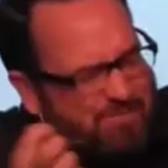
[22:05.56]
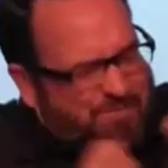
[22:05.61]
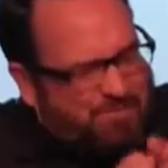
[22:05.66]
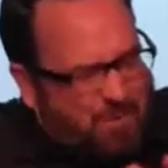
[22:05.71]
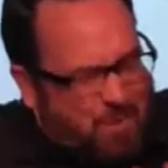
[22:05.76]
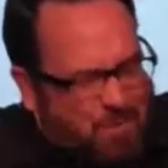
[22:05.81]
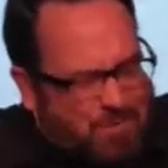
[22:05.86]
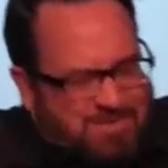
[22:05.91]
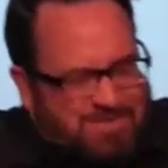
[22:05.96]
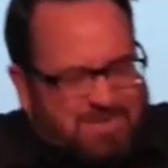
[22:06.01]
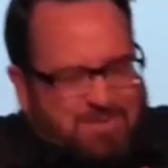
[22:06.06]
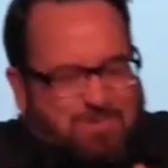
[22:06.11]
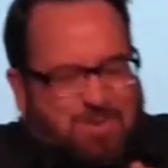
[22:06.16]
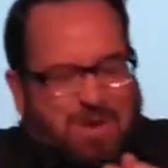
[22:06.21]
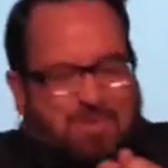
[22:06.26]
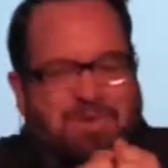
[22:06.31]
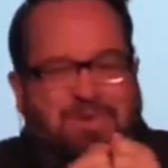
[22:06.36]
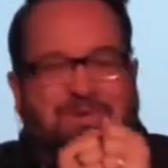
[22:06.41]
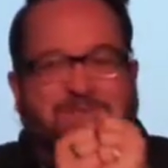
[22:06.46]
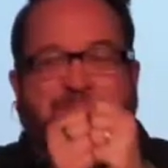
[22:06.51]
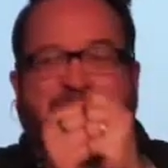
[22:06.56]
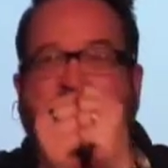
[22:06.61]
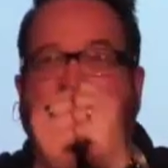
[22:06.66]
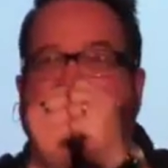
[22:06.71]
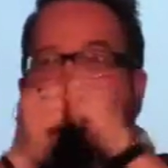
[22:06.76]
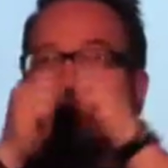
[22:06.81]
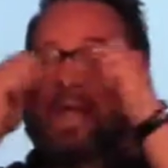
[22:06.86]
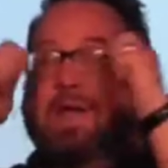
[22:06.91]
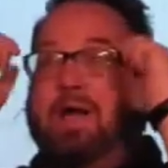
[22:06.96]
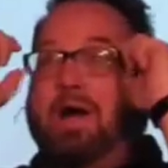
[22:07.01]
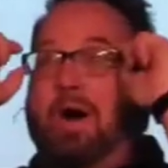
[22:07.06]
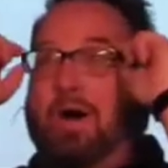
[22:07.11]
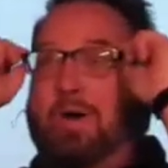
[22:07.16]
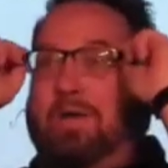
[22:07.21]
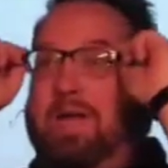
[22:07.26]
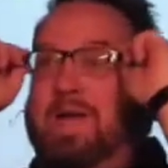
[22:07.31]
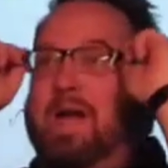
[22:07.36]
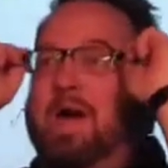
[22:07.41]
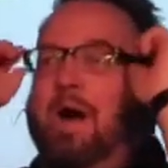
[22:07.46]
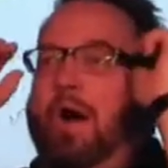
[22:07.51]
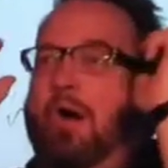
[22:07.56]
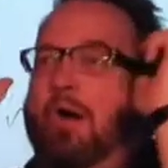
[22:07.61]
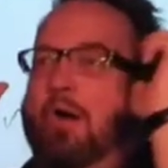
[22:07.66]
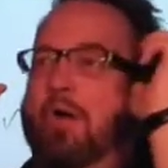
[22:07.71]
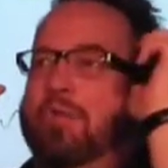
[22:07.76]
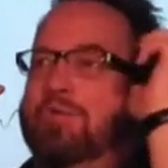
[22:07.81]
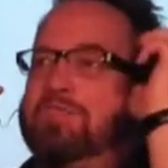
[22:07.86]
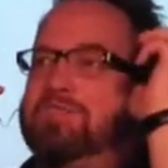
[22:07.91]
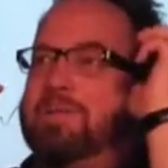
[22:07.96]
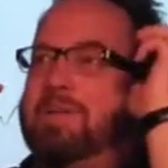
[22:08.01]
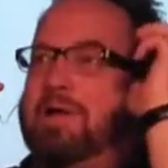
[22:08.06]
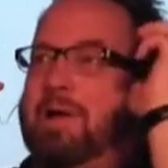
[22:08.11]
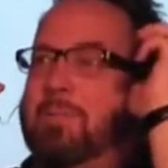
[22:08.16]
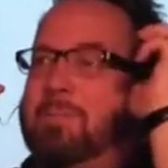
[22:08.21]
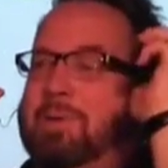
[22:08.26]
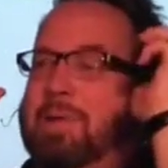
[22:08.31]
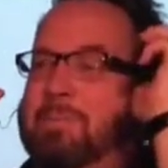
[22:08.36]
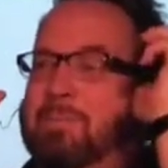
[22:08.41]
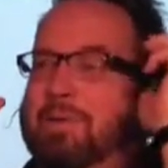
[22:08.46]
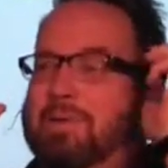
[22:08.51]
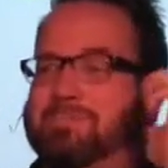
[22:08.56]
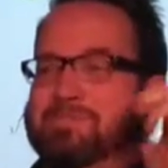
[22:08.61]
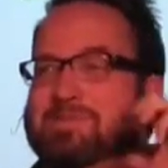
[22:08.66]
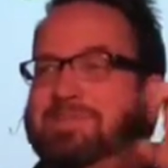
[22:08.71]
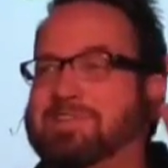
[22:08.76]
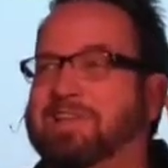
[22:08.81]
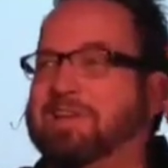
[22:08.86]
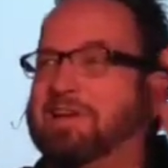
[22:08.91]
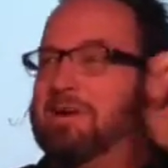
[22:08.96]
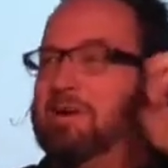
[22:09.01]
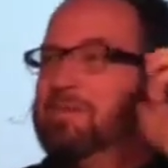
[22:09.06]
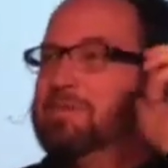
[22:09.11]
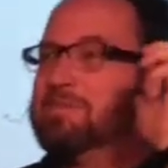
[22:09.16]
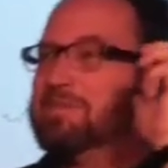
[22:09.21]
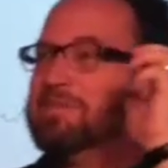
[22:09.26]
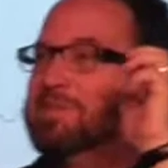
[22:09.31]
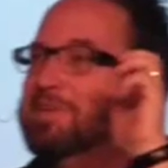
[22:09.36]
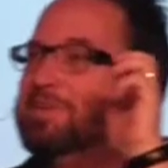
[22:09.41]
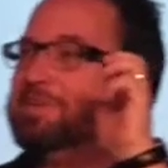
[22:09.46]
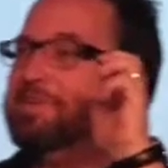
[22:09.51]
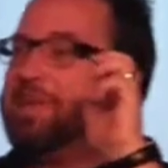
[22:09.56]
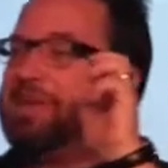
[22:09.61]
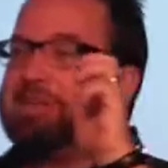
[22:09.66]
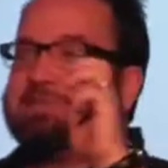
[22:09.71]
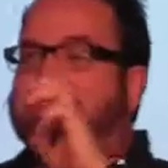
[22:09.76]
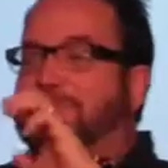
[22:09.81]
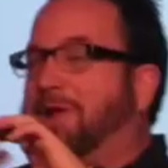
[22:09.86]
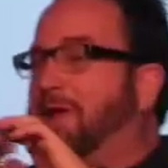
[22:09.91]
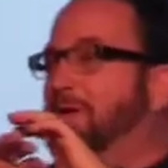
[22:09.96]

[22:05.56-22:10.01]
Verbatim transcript: force, that's why we don't say, okay, all the single people, I'm going to sing all the single ladies,